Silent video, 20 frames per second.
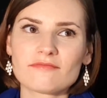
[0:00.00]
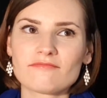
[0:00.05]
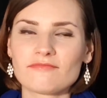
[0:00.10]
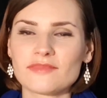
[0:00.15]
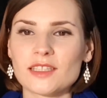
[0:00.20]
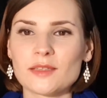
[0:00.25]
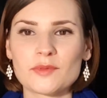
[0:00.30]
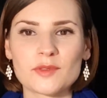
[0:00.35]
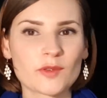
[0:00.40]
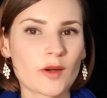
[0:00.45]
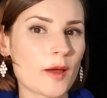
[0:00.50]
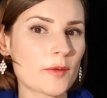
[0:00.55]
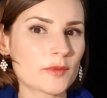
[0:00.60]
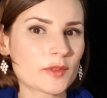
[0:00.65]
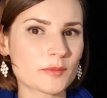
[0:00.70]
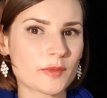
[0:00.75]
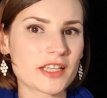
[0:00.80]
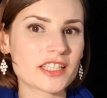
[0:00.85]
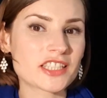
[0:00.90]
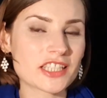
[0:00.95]
subscribe to
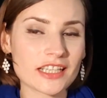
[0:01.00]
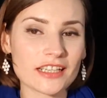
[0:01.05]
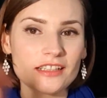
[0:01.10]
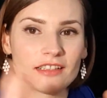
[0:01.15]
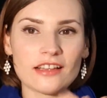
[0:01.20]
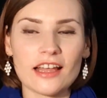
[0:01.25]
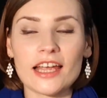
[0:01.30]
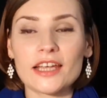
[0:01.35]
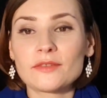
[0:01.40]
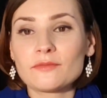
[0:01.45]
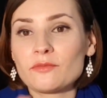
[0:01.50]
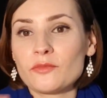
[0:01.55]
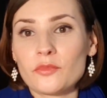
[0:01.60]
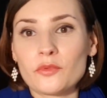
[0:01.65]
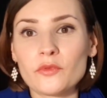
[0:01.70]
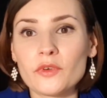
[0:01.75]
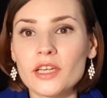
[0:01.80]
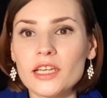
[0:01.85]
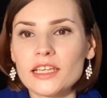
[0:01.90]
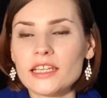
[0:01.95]
my channel. I
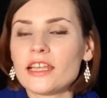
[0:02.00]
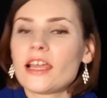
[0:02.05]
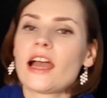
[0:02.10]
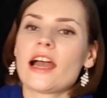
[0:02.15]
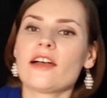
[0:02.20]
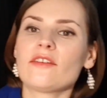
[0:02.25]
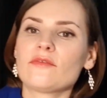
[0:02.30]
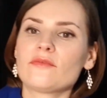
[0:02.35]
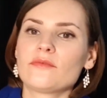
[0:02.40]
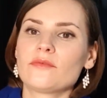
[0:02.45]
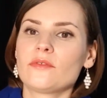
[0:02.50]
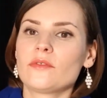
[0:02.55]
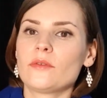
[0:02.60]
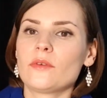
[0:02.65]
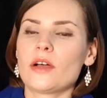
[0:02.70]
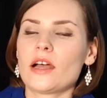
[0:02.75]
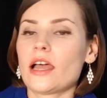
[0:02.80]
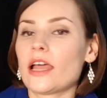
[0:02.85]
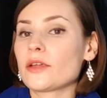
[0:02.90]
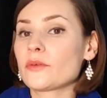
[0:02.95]

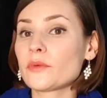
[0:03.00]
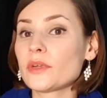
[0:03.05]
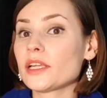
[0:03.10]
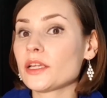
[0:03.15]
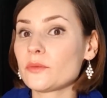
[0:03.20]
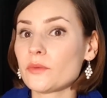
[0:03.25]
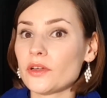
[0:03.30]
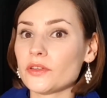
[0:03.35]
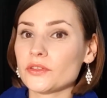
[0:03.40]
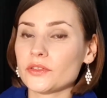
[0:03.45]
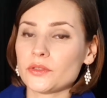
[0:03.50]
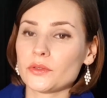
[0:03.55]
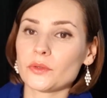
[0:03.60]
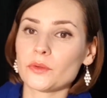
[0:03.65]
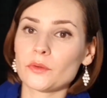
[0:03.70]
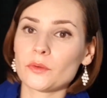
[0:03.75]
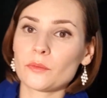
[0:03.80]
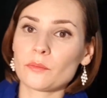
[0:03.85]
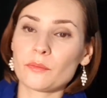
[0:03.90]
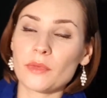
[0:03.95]
really want
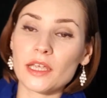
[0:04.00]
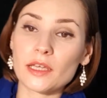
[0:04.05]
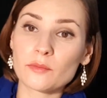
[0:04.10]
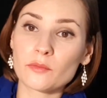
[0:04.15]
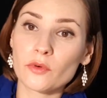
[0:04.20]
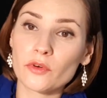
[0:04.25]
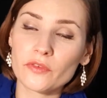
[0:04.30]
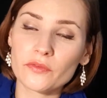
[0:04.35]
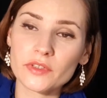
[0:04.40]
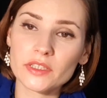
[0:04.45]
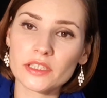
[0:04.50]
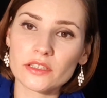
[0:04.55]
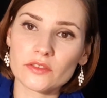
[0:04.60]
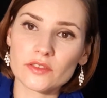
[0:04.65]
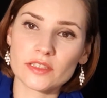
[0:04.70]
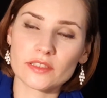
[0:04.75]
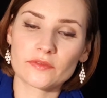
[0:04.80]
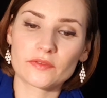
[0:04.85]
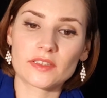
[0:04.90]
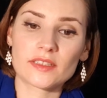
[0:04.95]
to make more videos
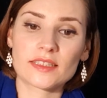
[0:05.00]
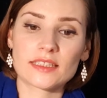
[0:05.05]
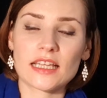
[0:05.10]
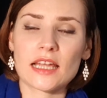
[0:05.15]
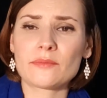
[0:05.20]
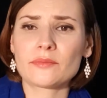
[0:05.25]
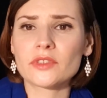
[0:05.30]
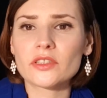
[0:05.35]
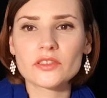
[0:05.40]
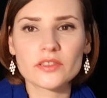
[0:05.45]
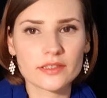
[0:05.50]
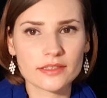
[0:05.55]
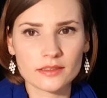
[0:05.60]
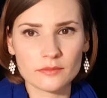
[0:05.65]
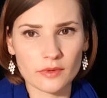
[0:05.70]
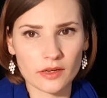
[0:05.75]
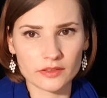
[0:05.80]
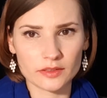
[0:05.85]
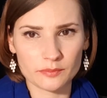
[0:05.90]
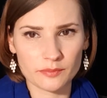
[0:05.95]
of this type, not just
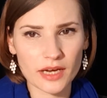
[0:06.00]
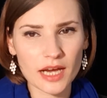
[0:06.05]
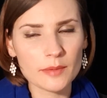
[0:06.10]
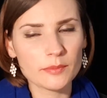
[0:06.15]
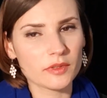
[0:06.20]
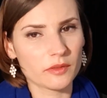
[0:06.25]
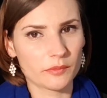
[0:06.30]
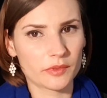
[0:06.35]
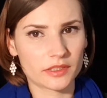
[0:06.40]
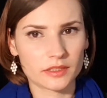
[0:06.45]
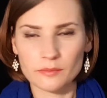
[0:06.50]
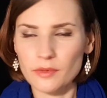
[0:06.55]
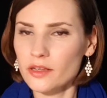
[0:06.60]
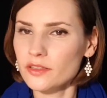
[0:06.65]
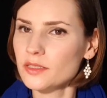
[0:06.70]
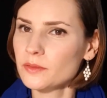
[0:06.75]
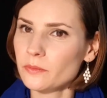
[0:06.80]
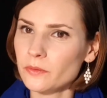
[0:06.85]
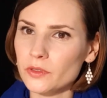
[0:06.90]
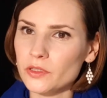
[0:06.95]
about the Bible, but about
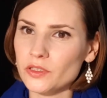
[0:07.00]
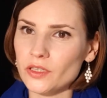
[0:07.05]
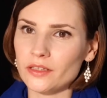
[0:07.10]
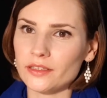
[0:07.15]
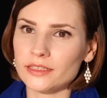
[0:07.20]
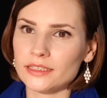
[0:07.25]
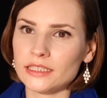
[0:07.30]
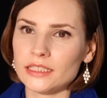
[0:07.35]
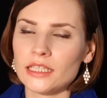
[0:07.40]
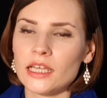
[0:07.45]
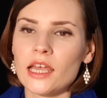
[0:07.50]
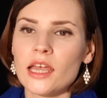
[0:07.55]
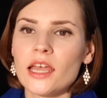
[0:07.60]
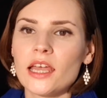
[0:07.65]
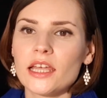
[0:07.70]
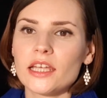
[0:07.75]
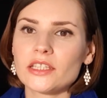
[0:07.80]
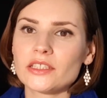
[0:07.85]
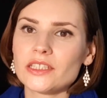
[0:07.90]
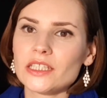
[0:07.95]
spirituality
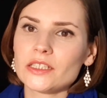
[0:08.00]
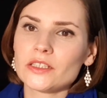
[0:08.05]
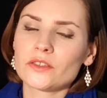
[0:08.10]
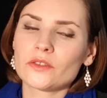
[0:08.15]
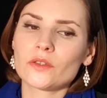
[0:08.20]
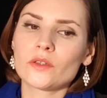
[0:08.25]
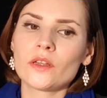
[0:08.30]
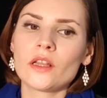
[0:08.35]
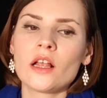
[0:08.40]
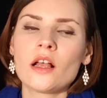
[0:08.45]
in general.